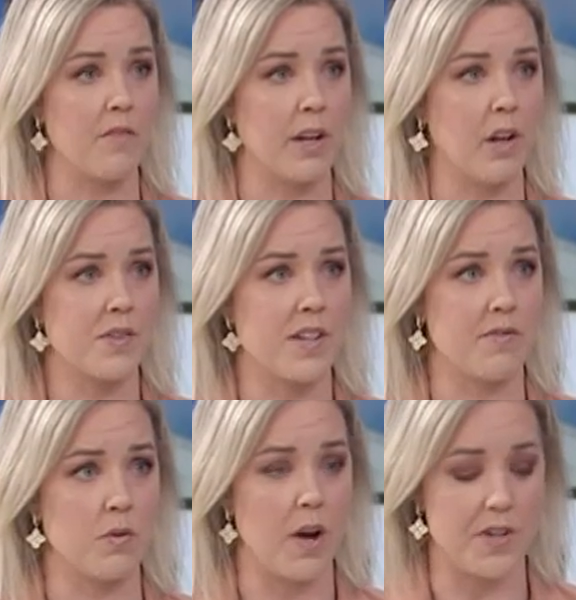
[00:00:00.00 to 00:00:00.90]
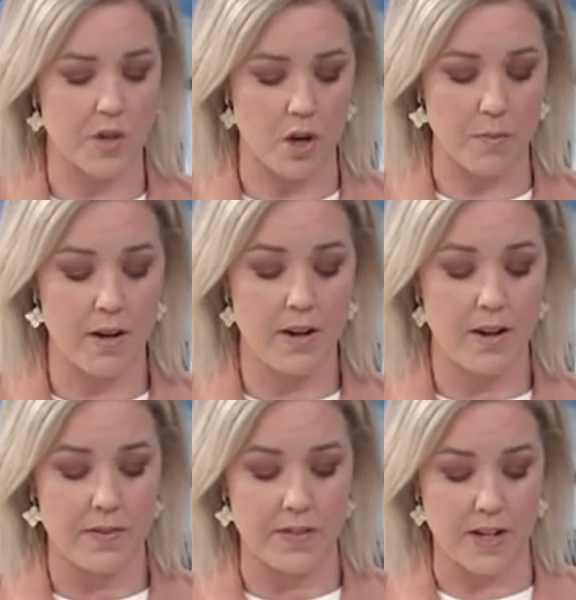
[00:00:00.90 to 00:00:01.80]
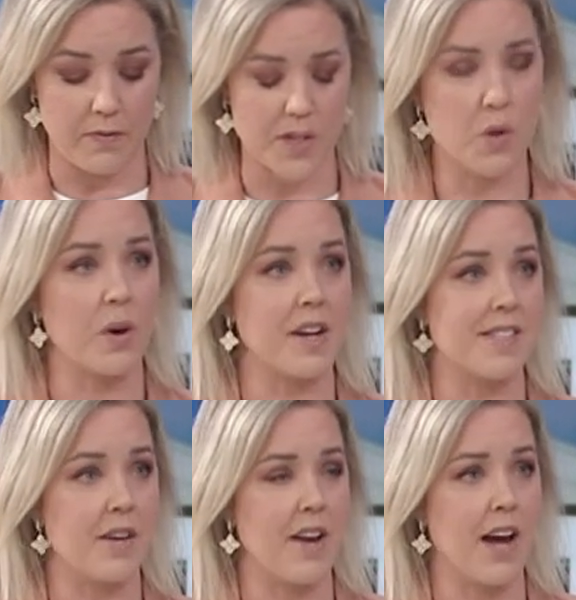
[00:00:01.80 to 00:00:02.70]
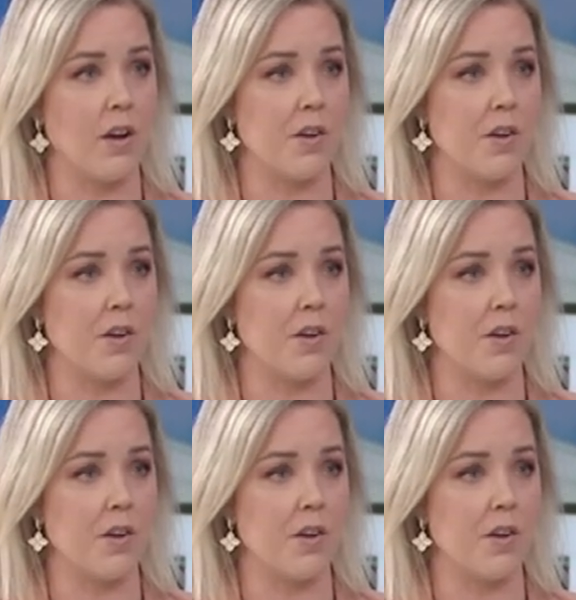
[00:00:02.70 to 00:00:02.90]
government lost after 1 term. The Victorians have now